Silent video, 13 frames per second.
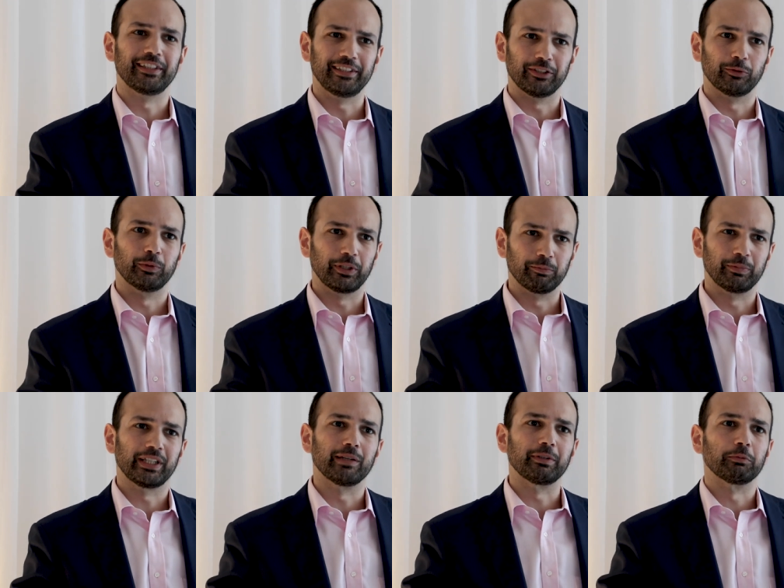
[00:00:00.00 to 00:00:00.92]
You know, we're
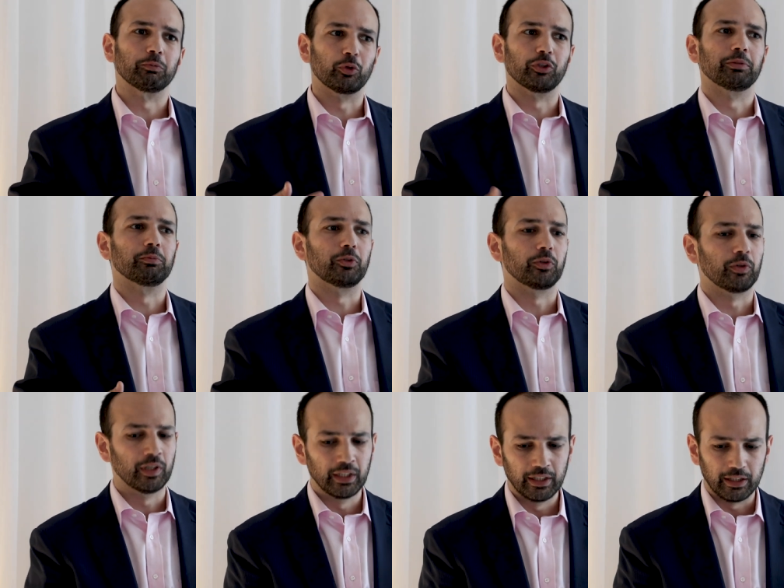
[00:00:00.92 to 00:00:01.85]
becoming more and
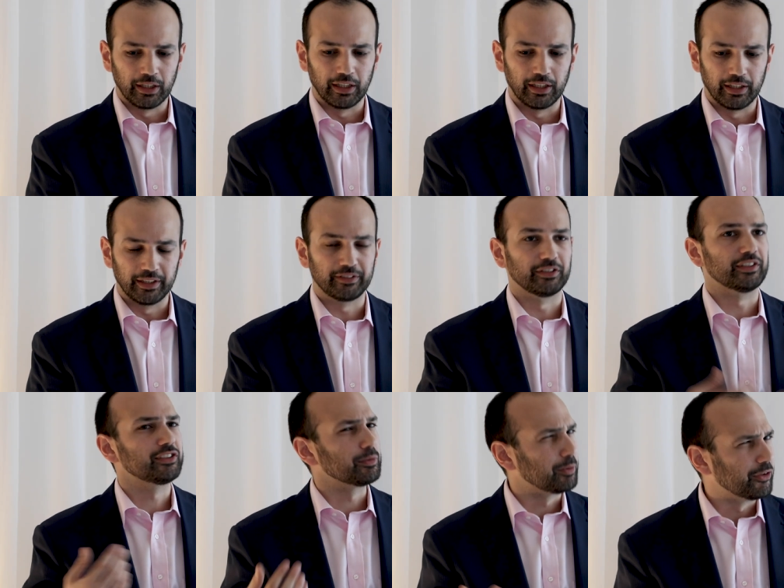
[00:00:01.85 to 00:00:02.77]
more uh,
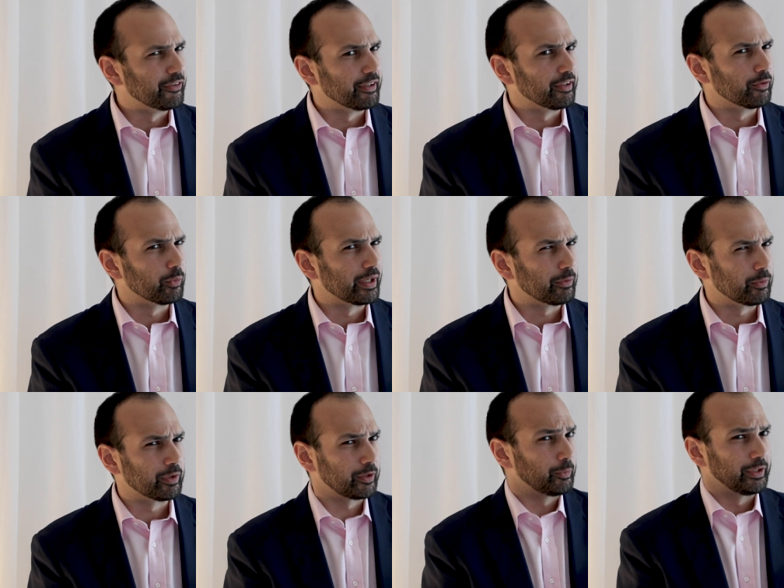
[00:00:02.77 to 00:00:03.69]
interdisciplinary in the way
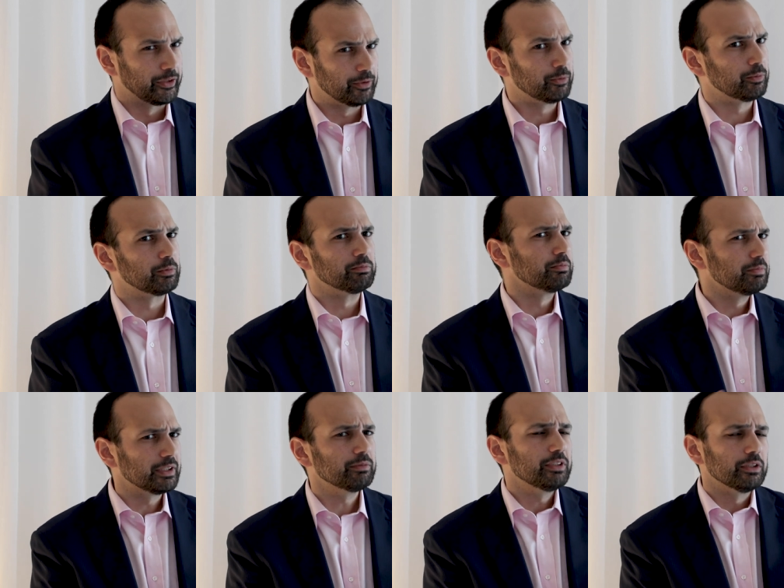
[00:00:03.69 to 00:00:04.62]
work we do.
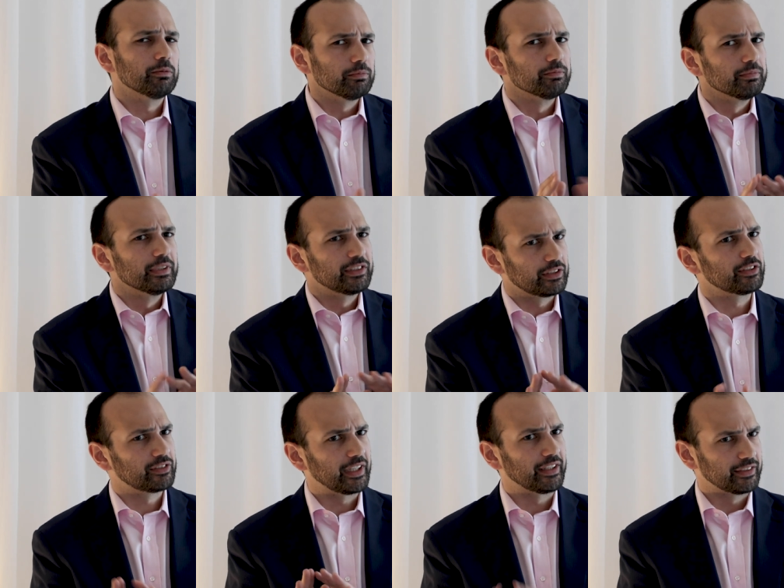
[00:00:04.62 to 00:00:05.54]
But you know, let's,
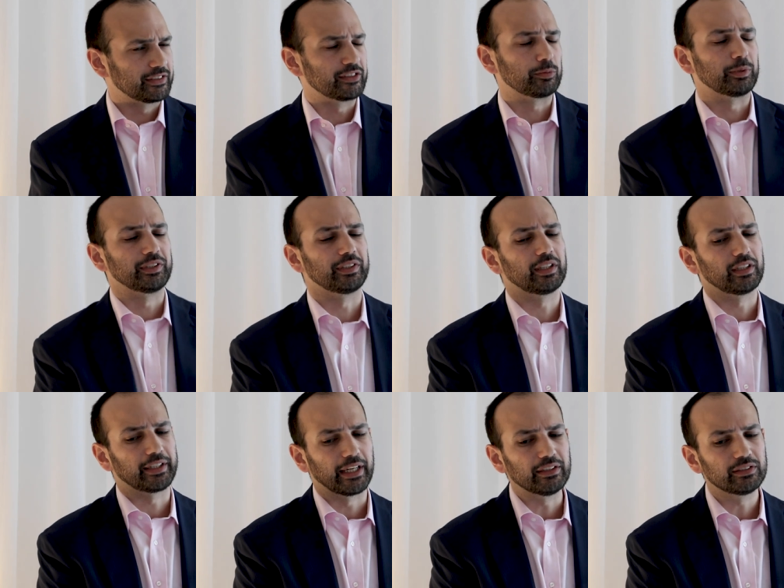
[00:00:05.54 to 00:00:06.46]
let's take this as a
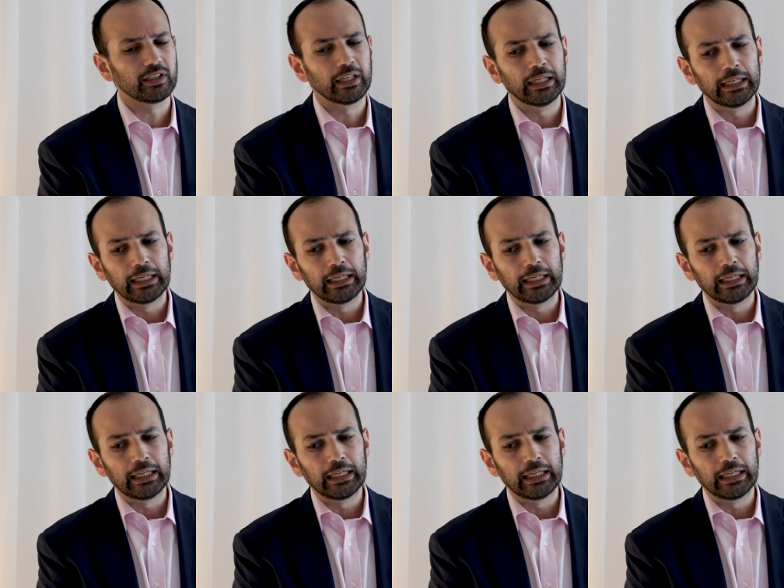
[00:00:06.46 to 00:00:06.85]
particular case.